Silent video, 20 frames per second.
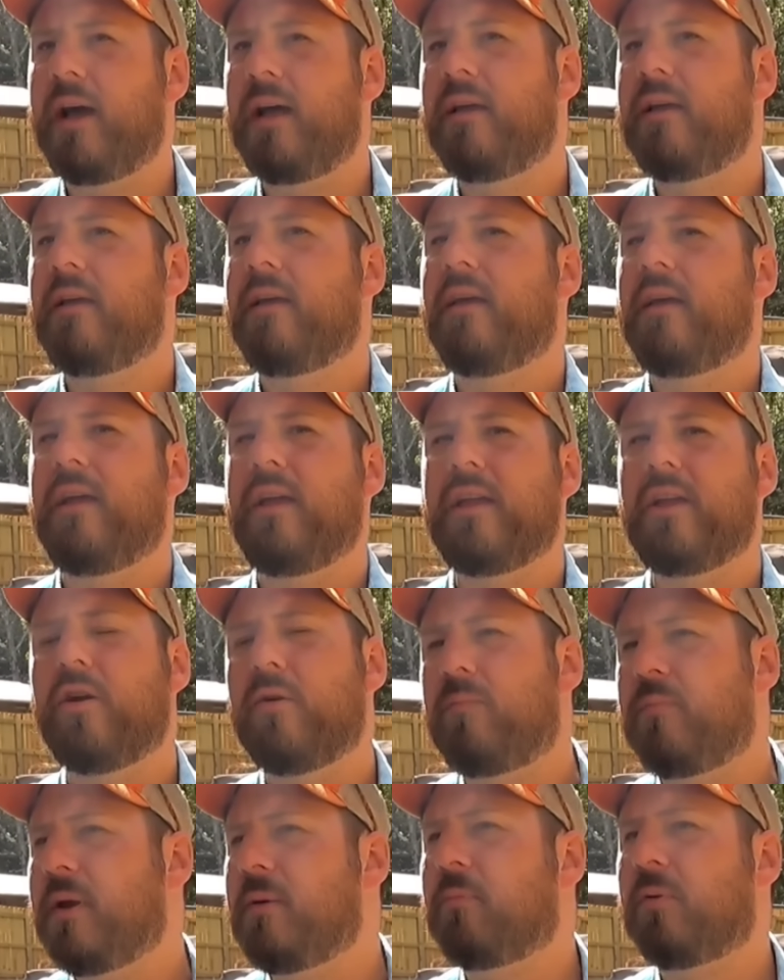That, you
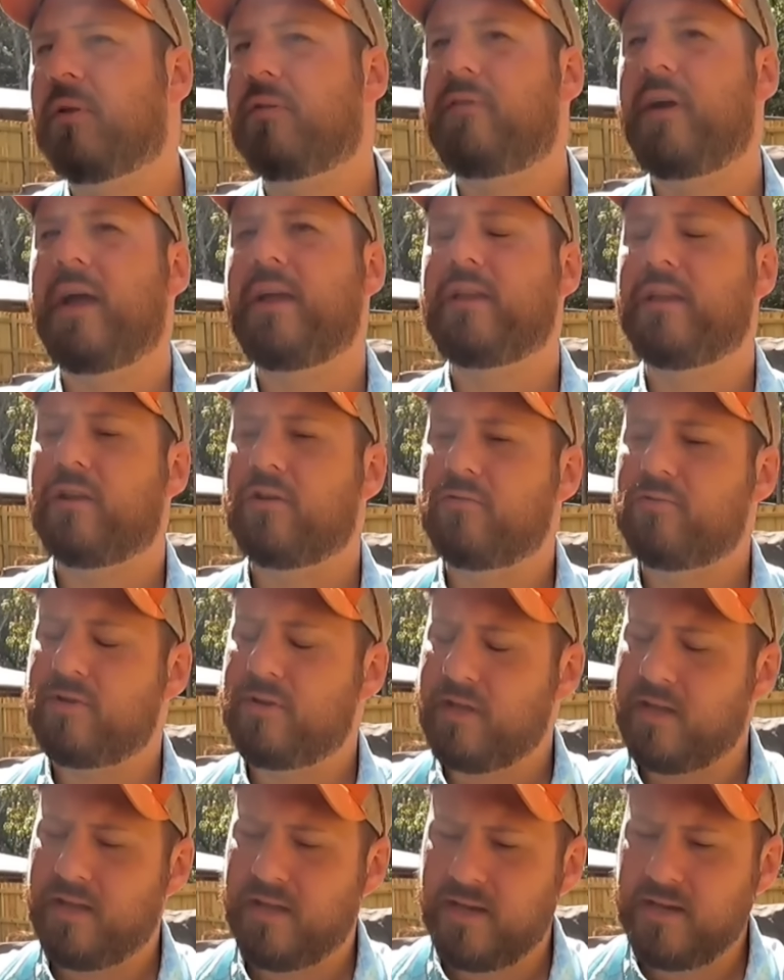know, people have had, you know,
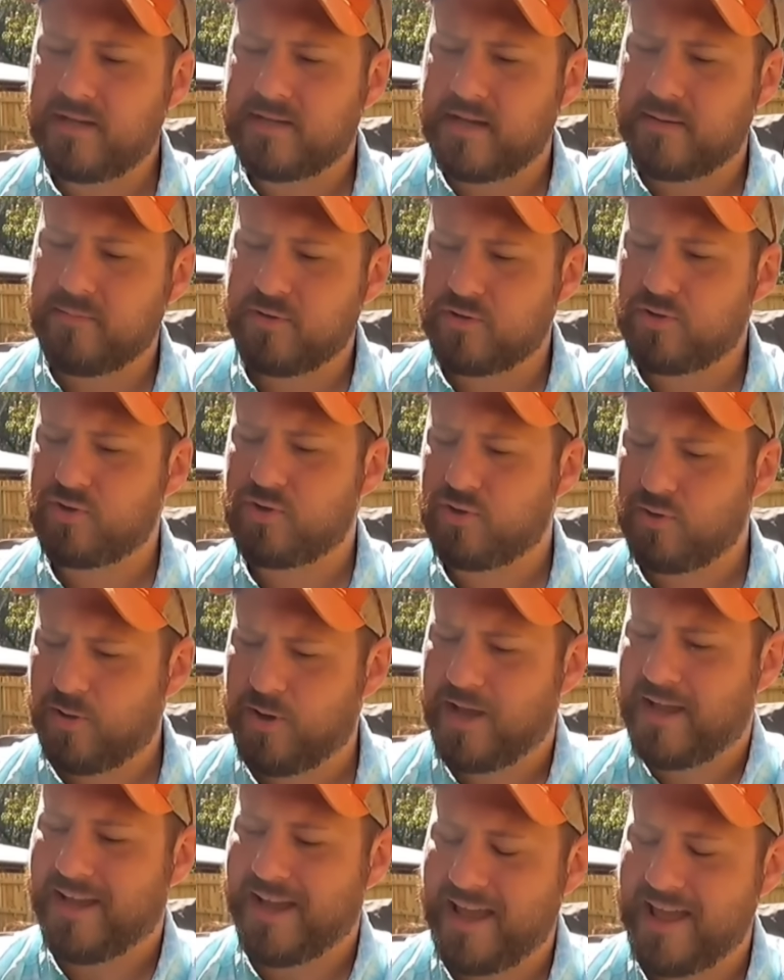anytime you're
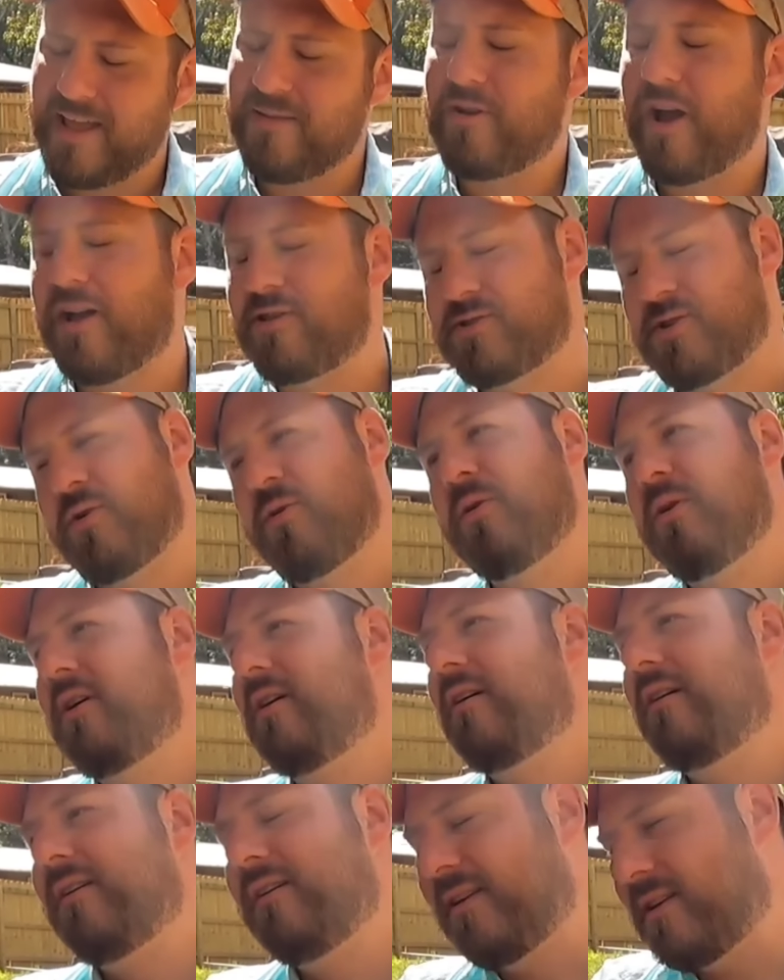shooting, and also,
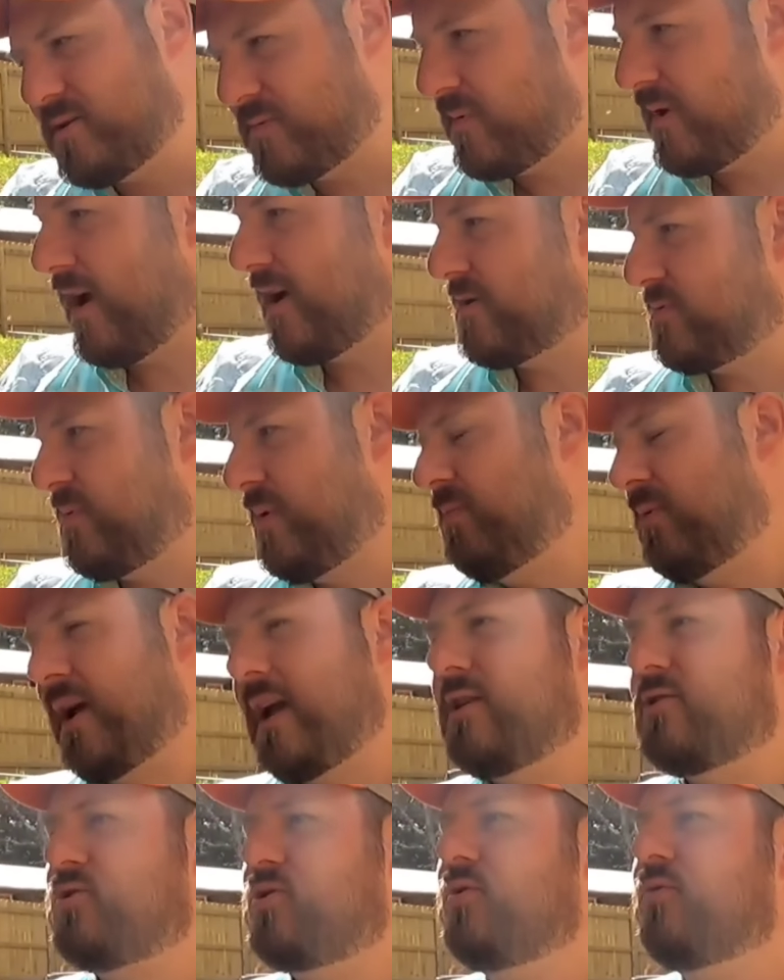let's be honest, people
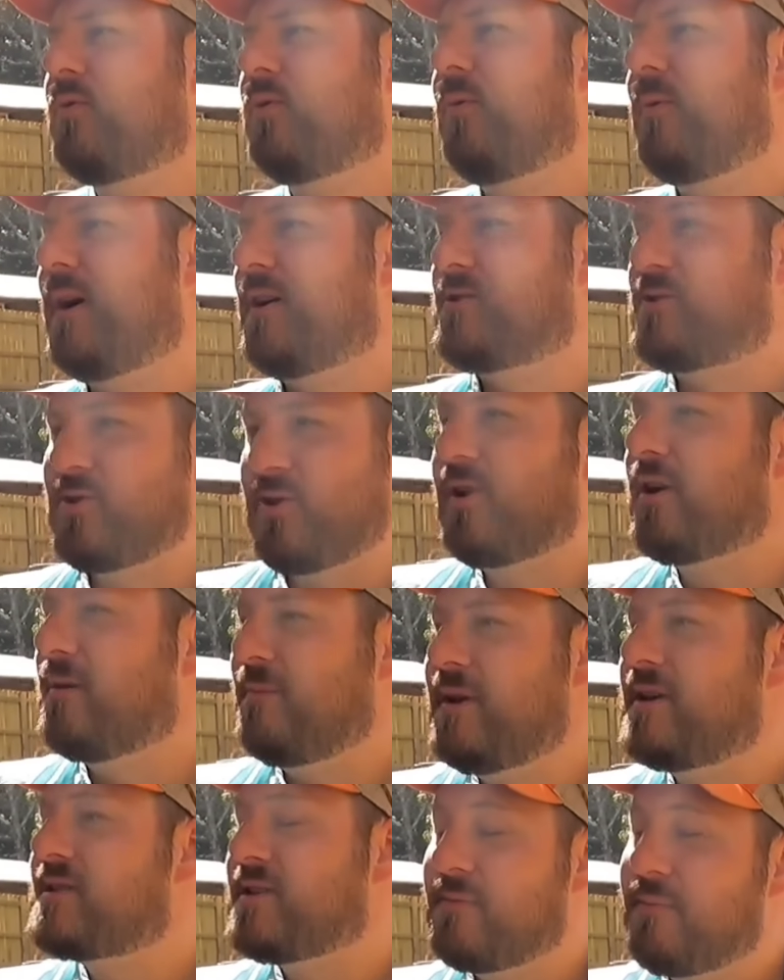can't shoot real well, so you're
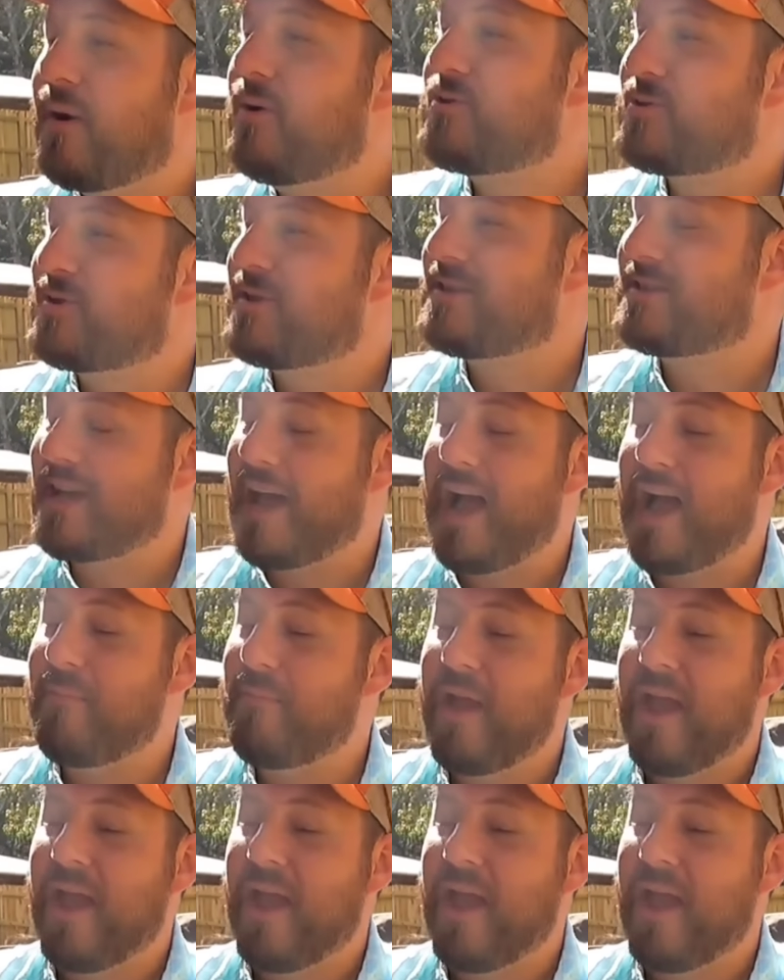going to miss it most of the time.